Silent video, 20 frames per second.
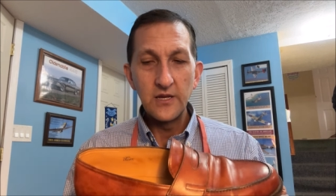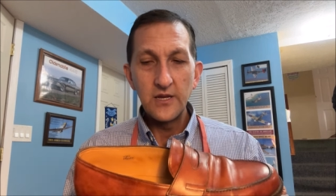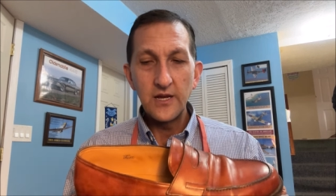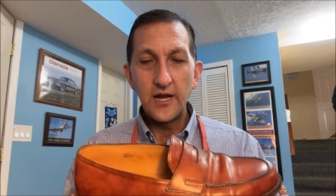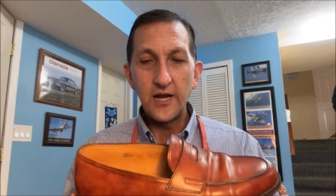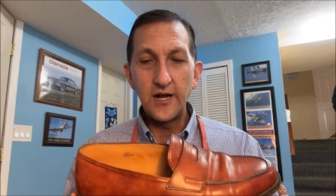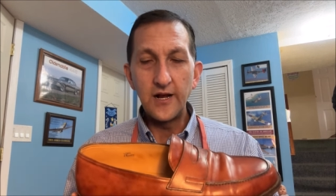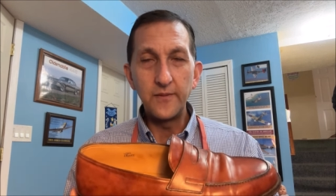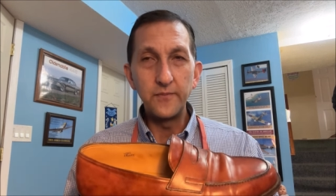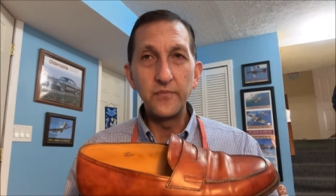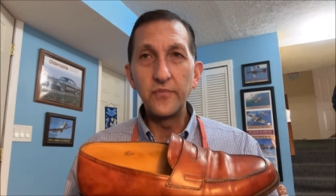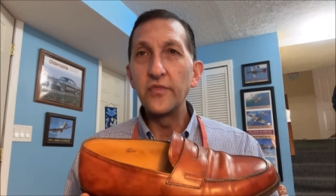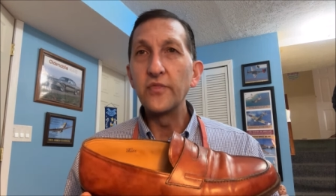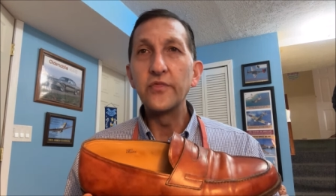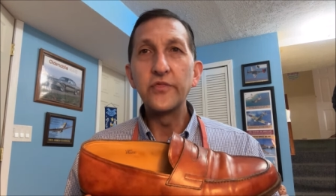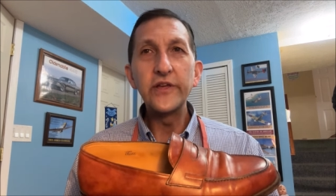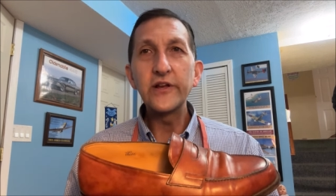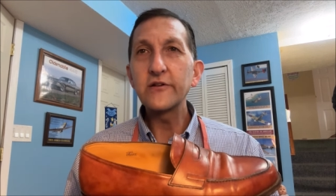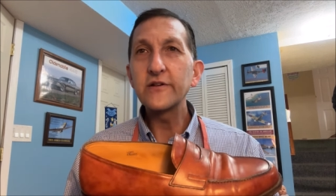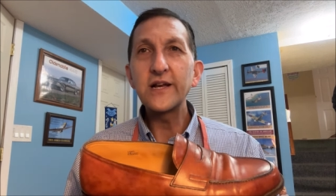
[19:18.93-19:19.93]
Um,
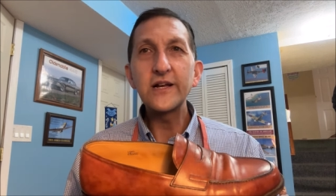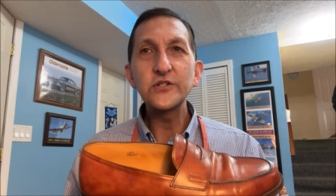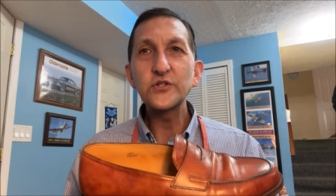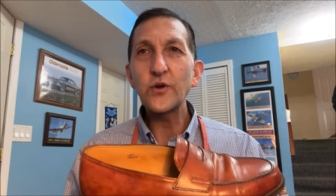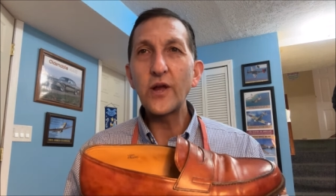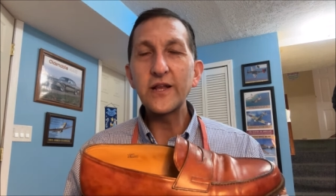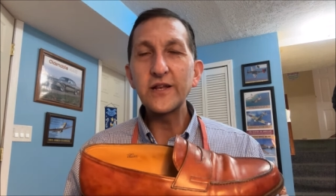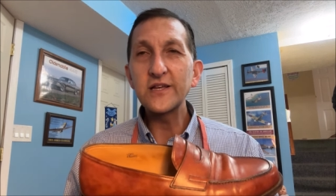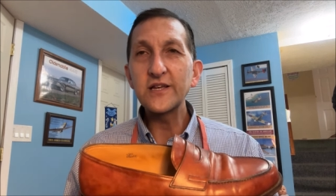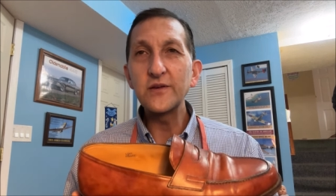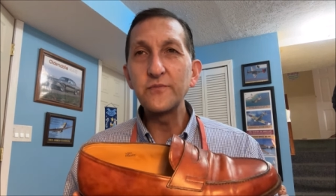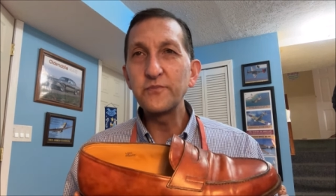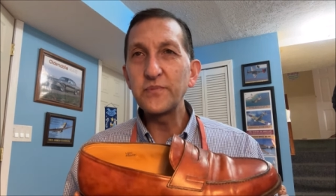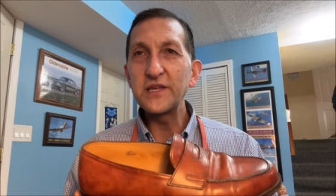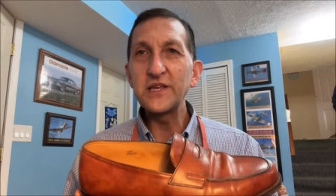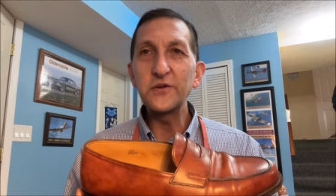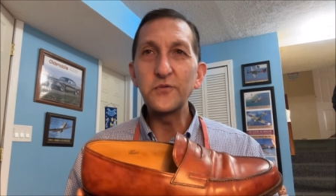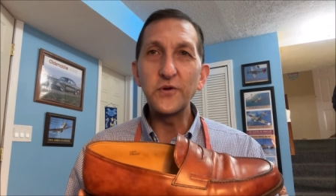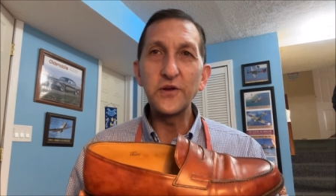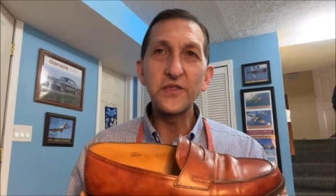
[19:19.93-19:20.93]
they're not trying to
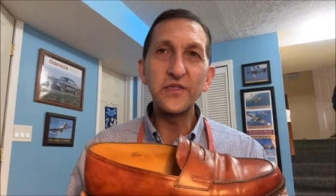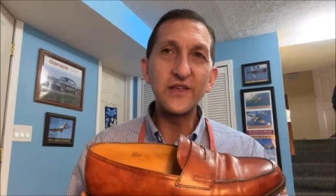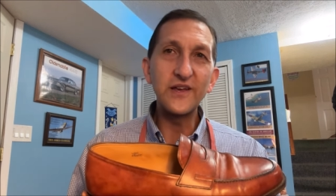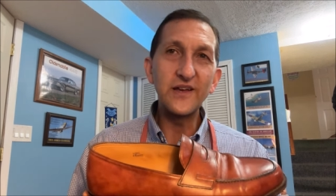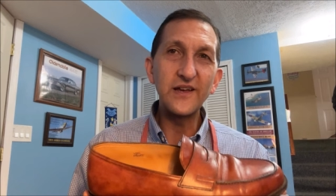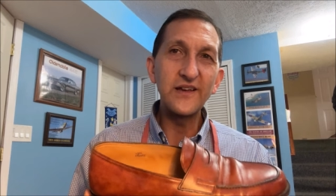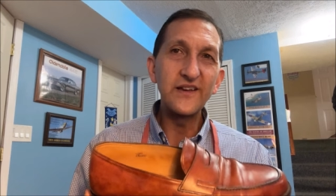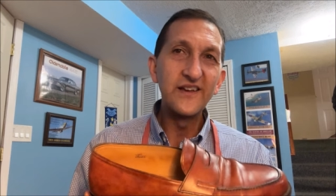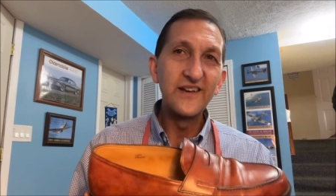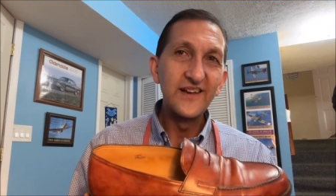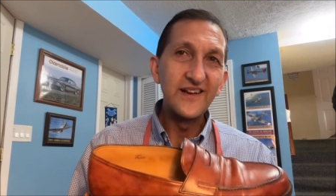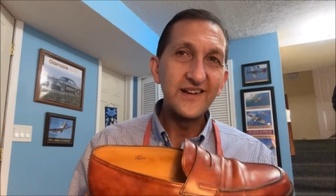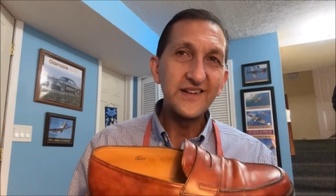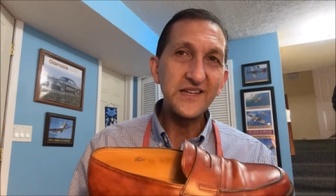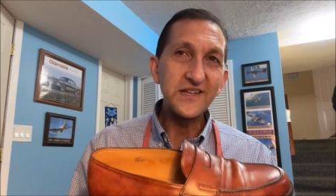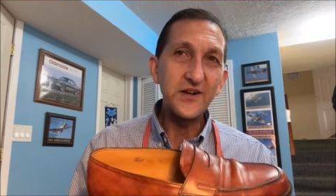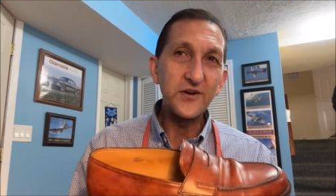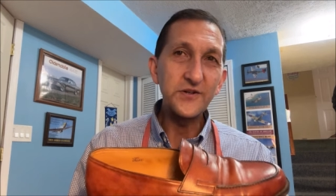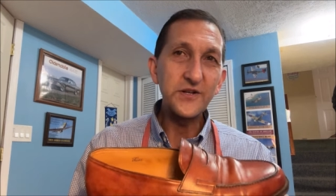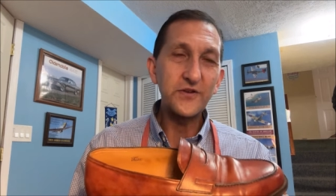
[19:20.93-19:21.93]
compete with a, you
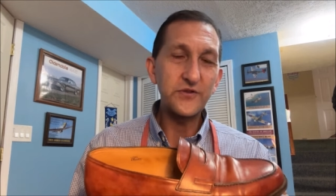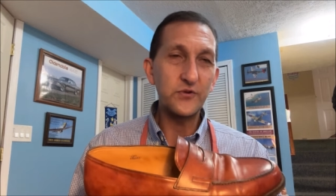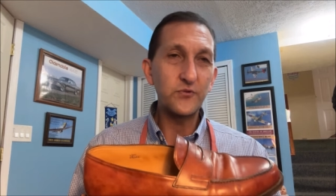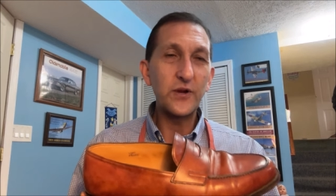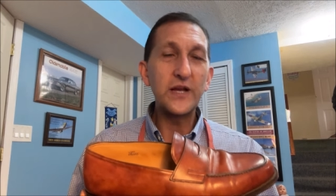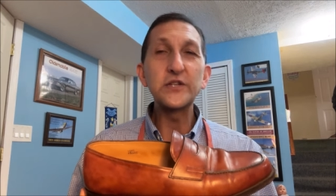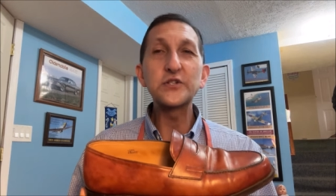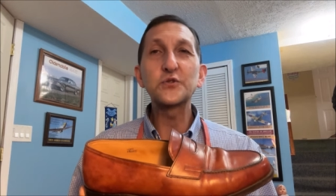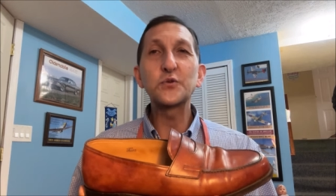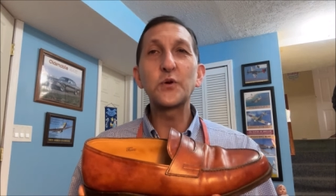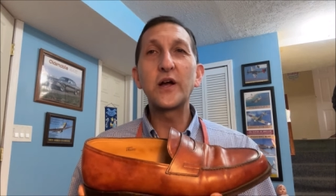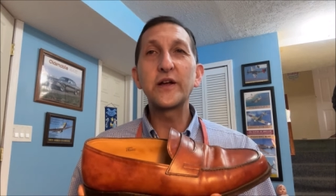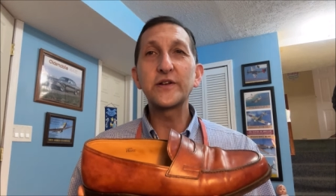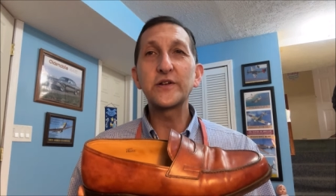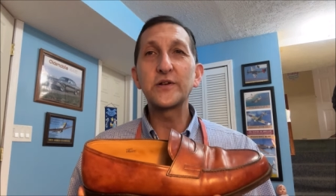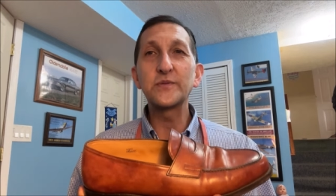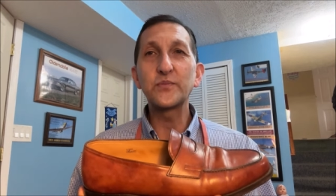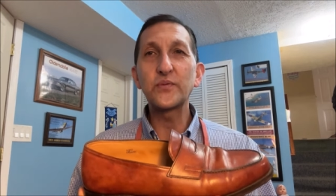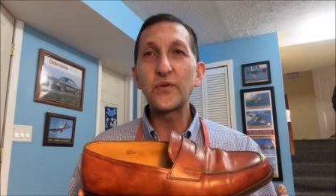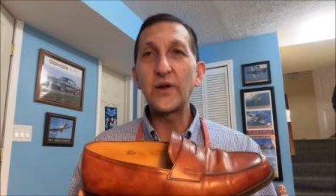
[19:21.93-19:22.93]
know, another restaurant
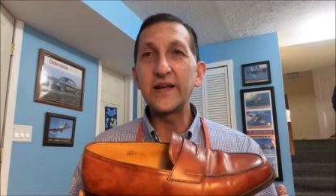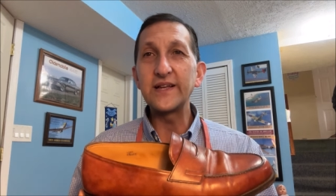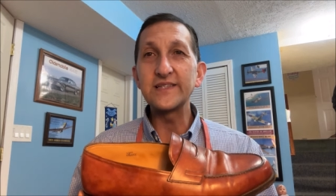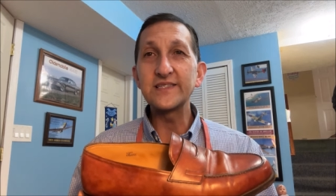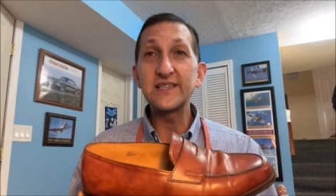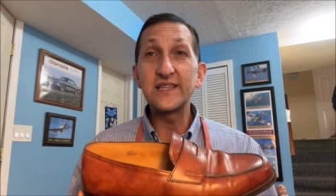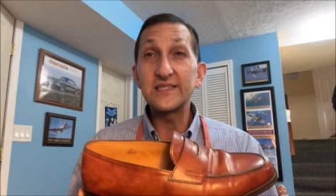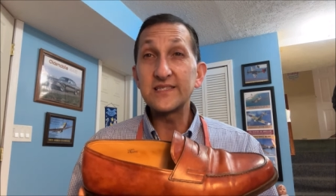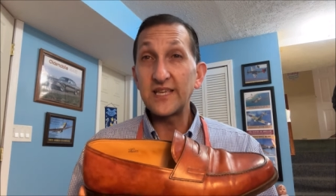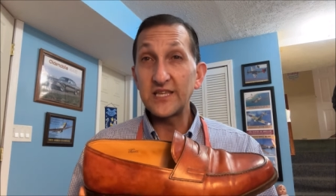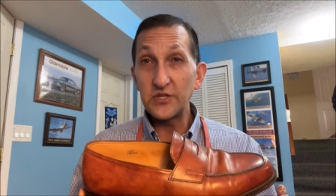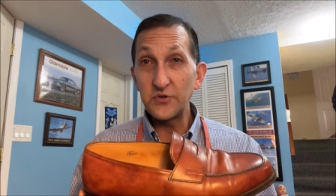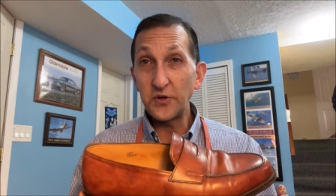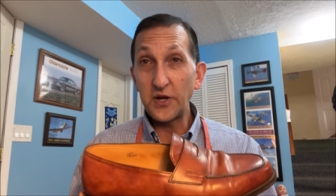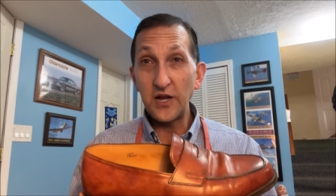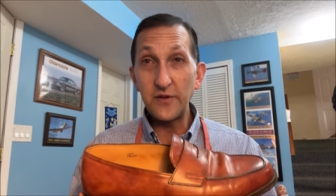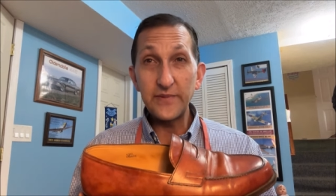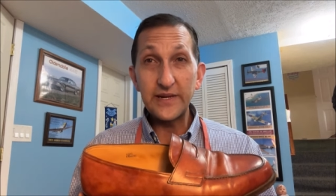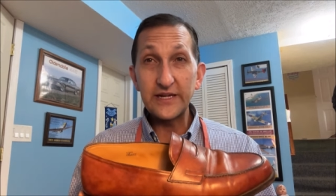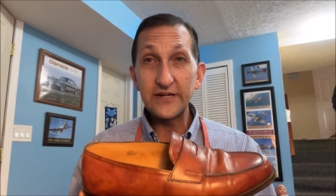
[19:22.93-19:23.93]
on price. They say, you
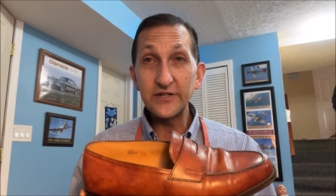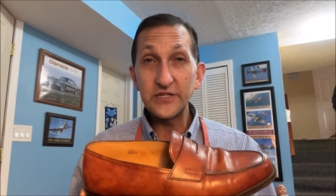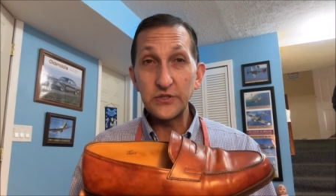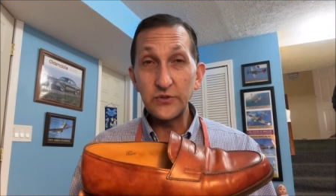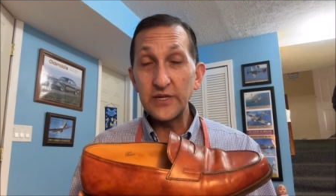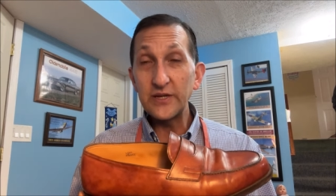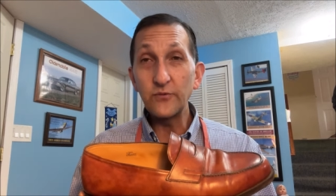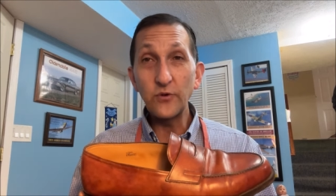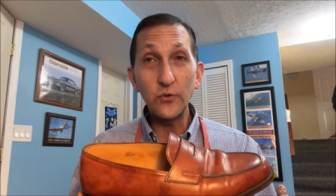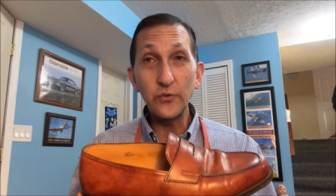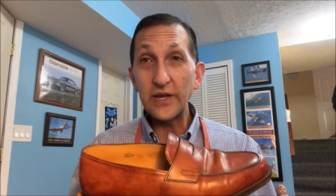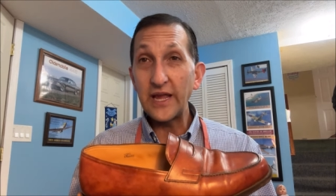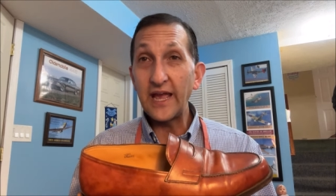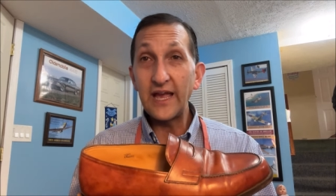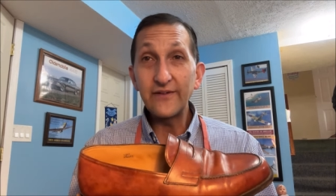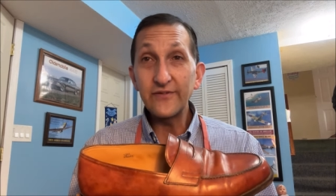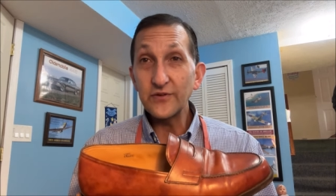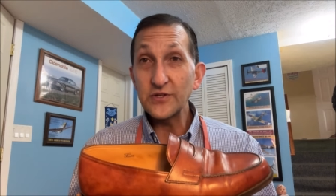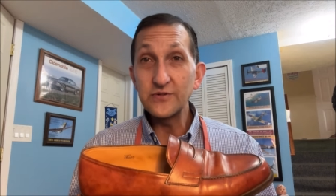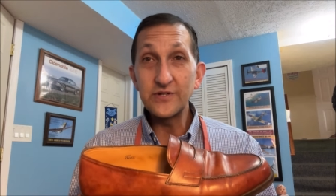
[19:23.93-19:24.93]
come here and you eat what we have
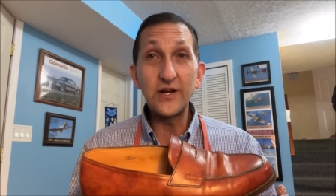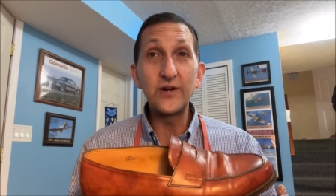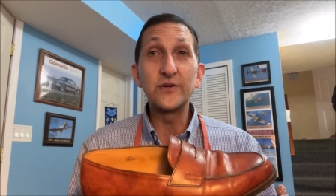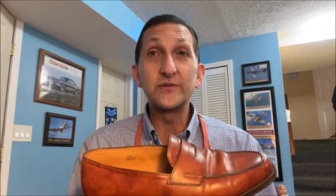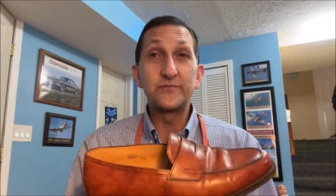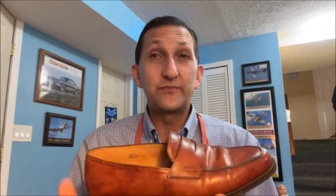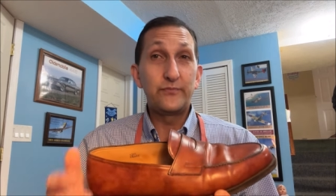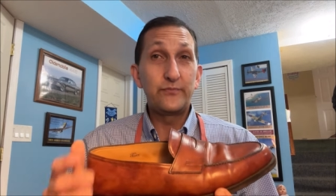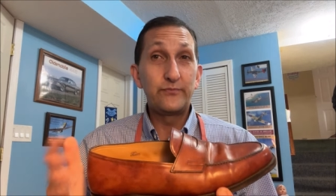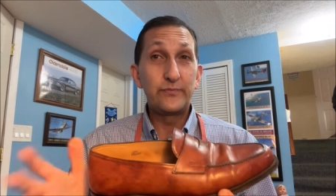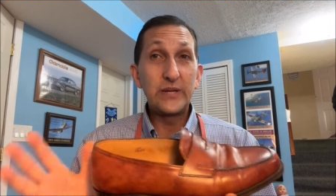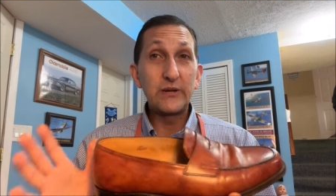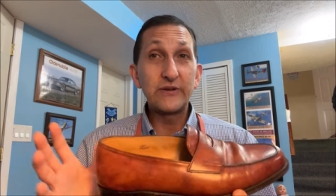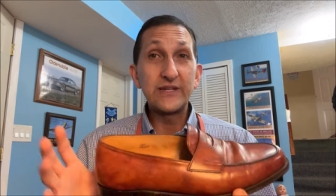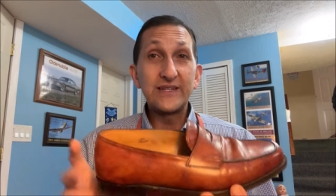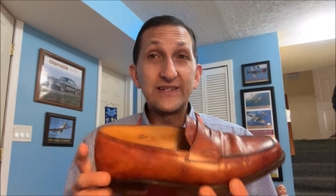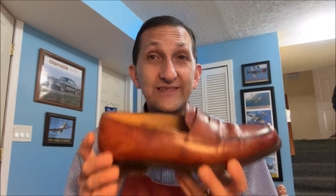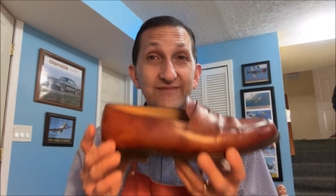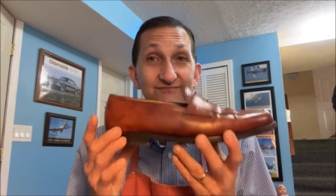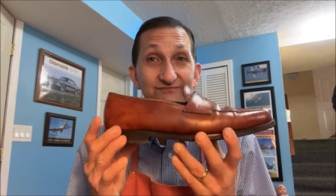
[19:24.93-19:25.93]
or you don't,
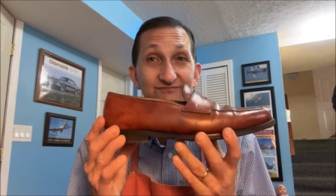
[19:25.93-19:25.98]
period.